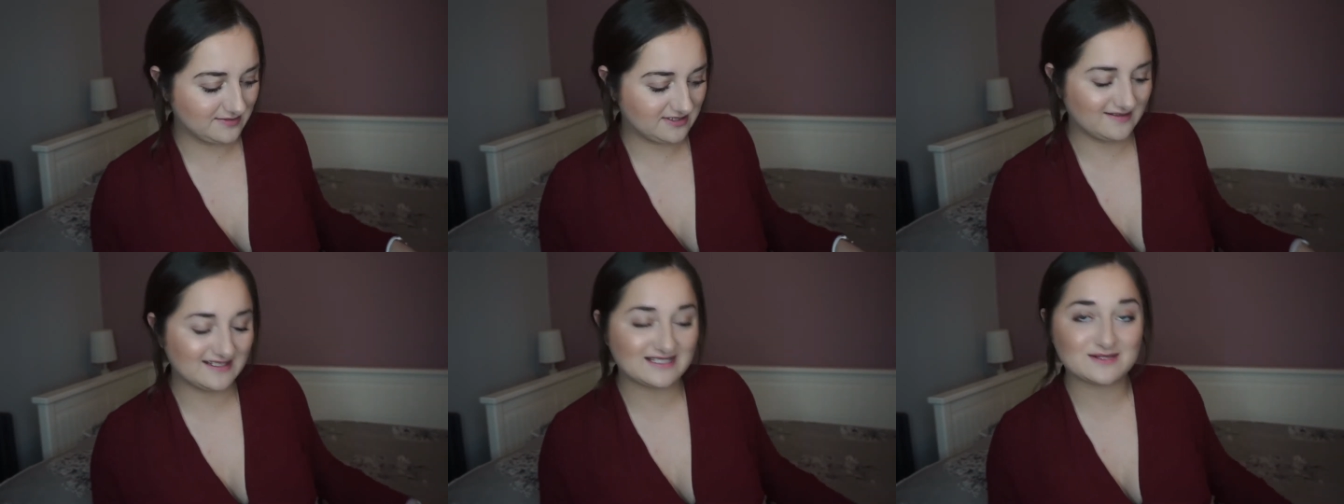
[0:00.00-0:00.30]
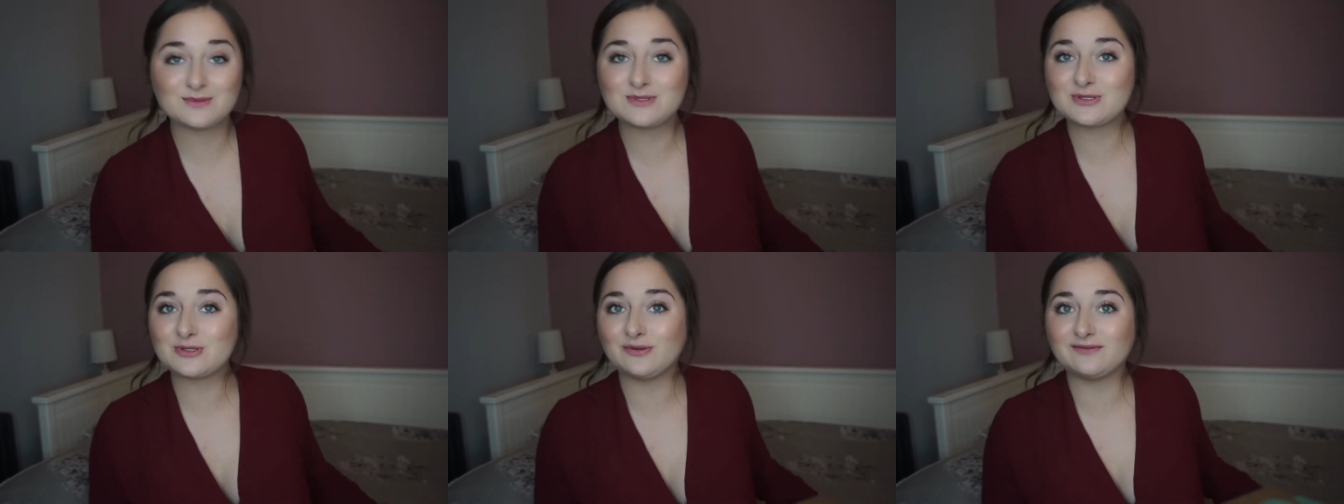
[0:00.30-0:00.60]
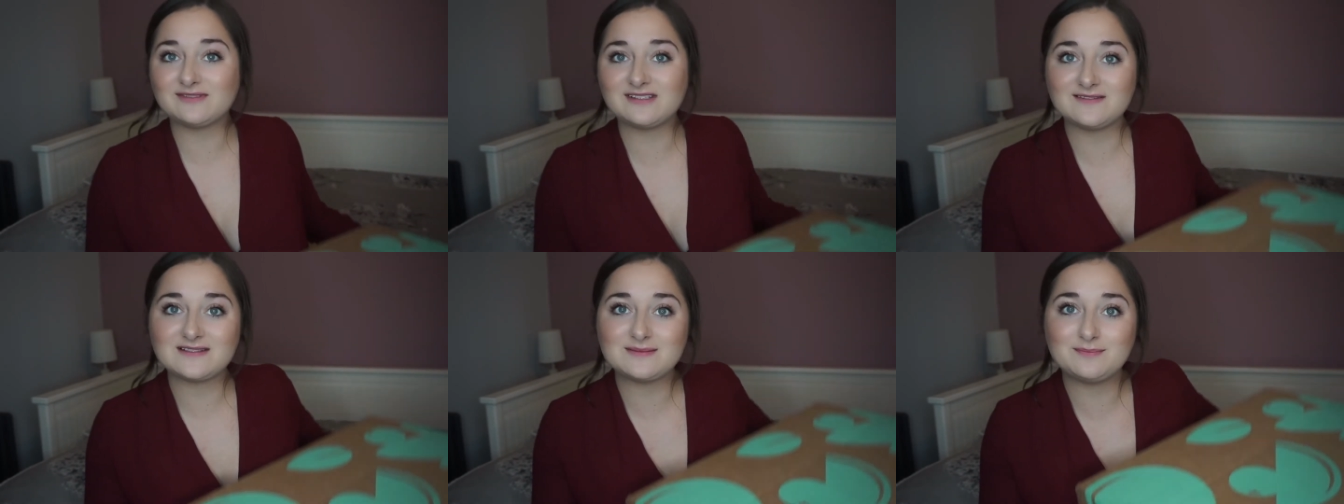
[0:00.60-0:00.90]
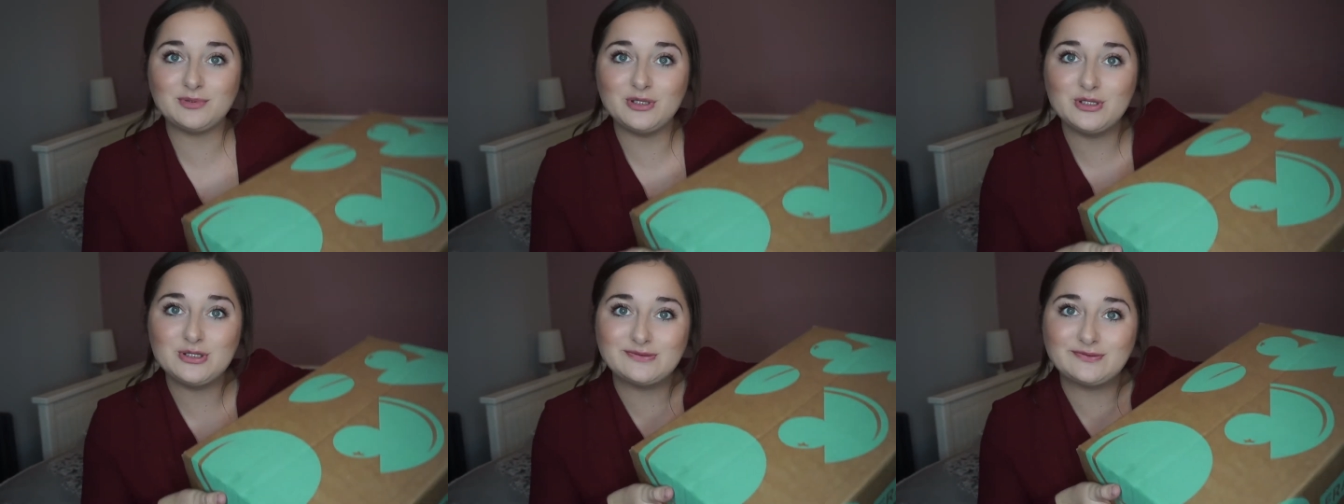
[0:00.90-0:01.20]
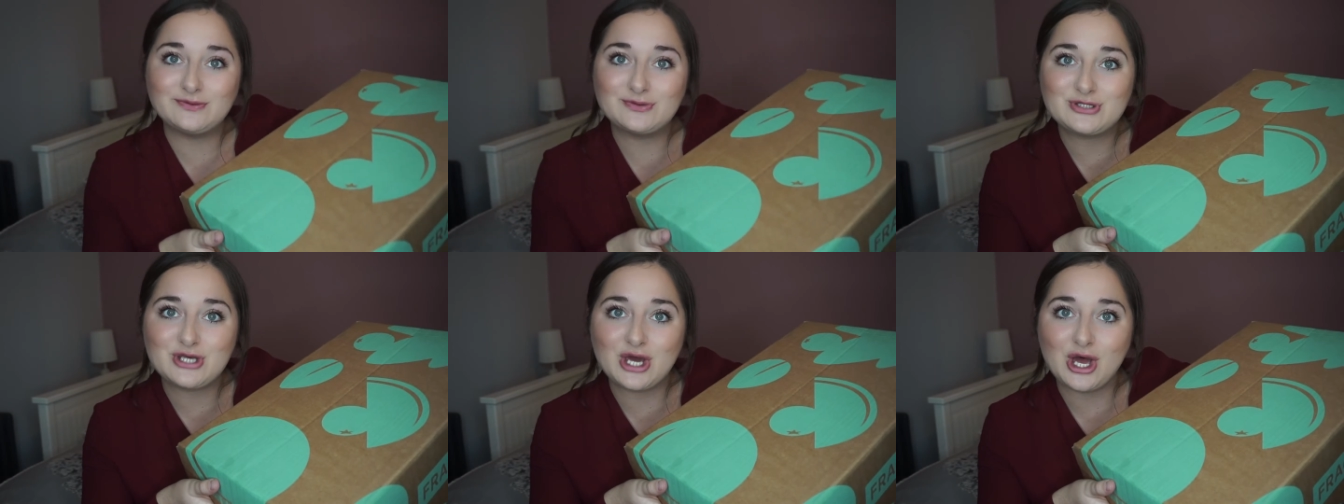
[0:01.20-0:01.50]
So this one's obviously this
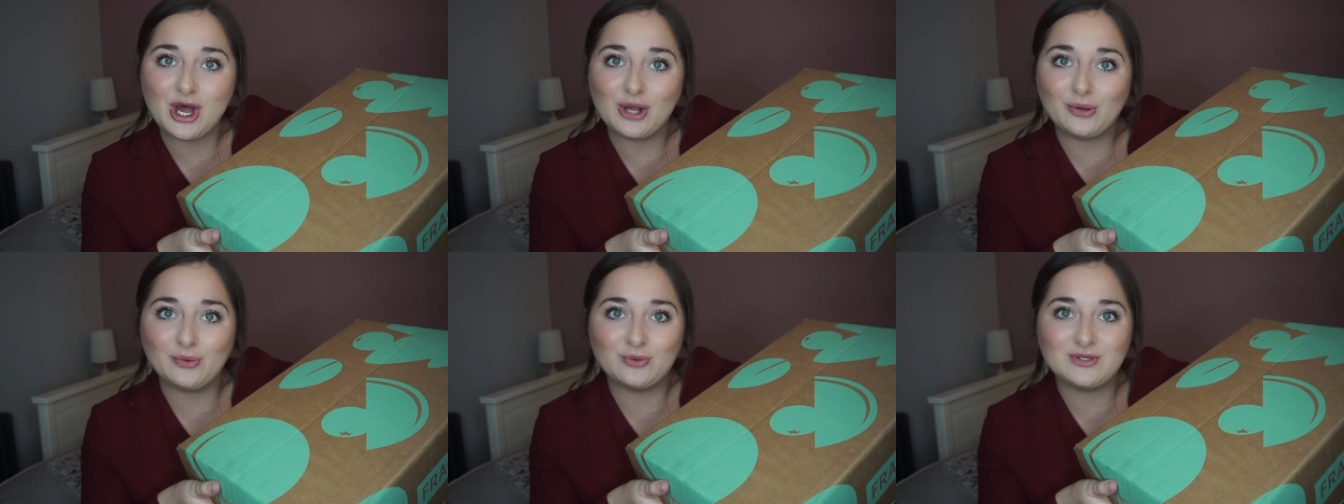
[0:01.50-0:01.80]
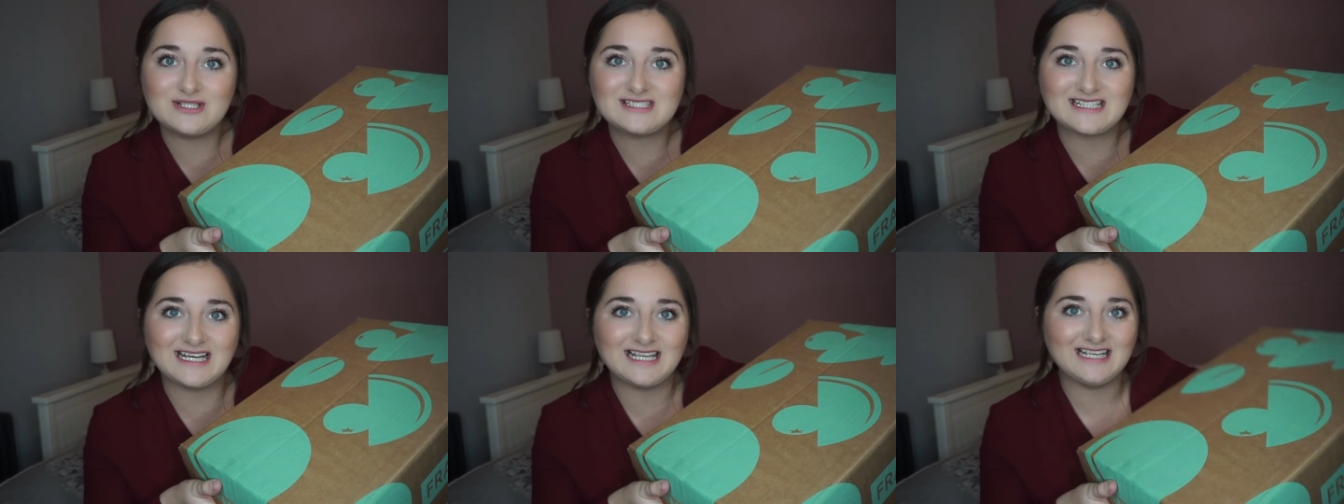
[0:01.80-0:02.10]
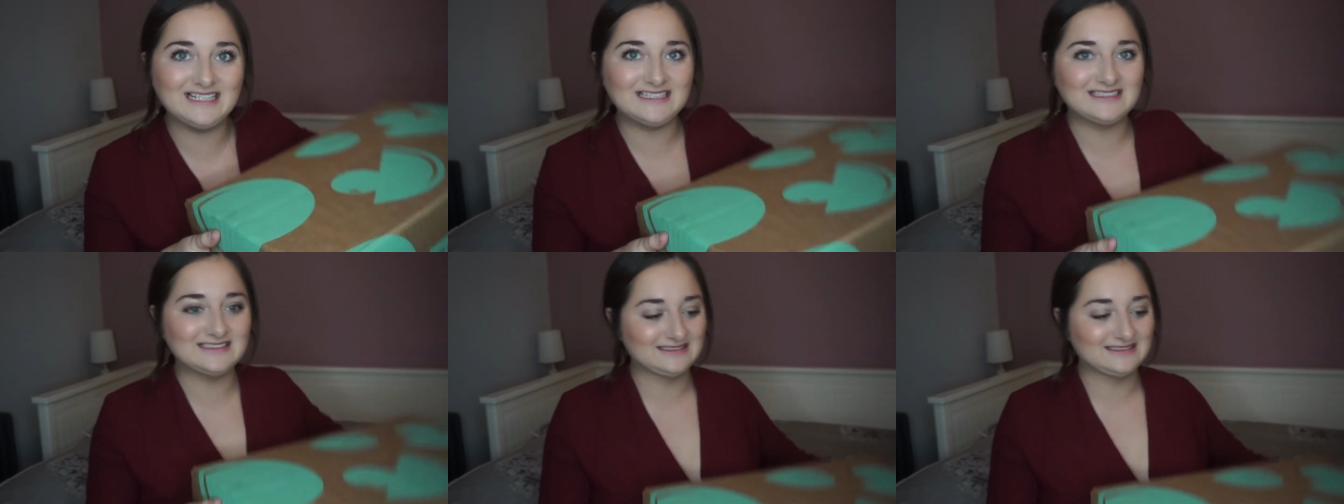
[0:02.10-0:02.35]
beautiful turquoise colour